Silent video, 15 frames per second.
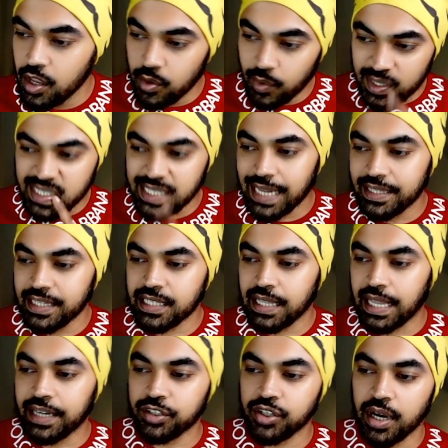You can see that this
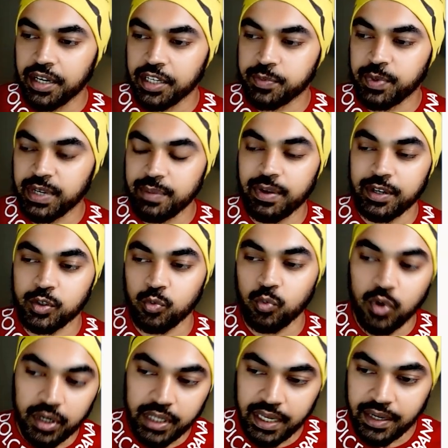line chart is pretty much
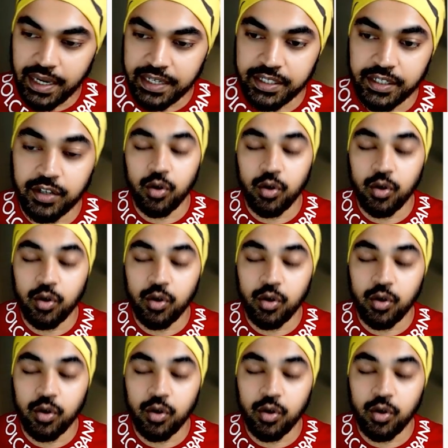working right here.